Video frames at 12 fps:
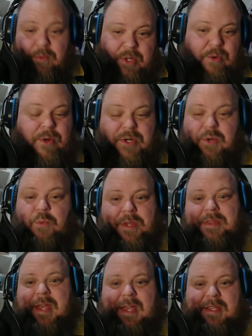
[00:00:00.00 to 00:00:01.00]
were going to
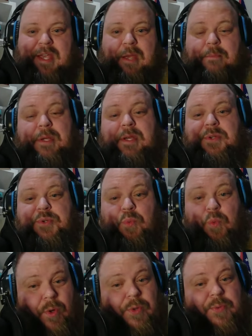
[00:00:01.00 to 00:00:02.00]
win that game because
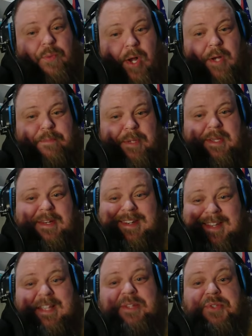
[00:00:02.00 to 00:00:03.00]
World Rugby
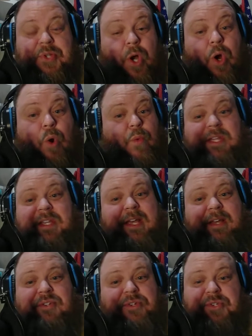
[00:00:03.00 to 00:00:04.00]
needs, oh, we
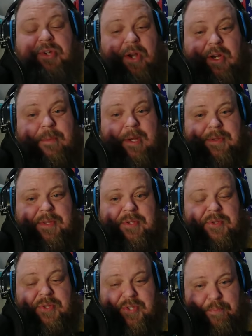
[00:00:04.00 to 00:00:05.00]
can't just talk about
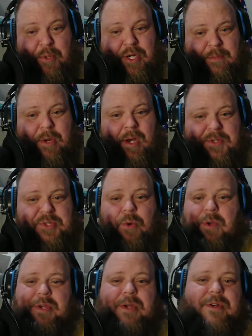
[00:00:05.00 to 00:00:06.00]
the, the Springboks
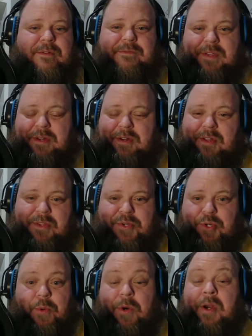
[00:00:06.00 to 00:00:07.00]
going undefeated on the
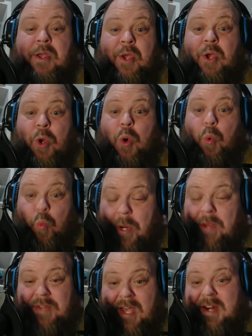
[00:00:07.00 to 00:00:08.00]
tour.
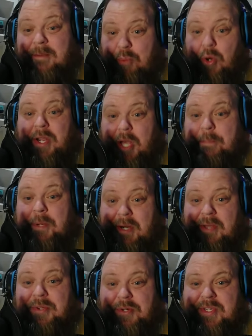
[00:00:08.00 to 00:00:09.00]
We've got to bring up
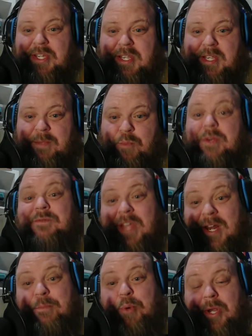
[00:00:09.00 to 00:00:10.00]
another team. We've
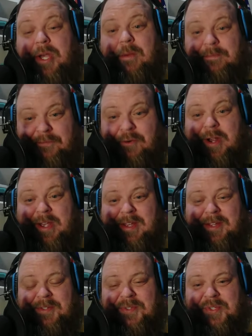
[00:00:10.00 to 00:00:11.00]
got to bring up
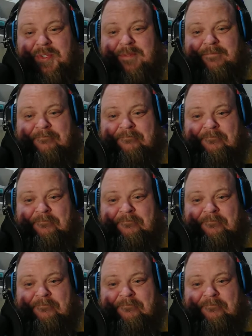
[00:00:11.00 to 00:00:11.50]
France.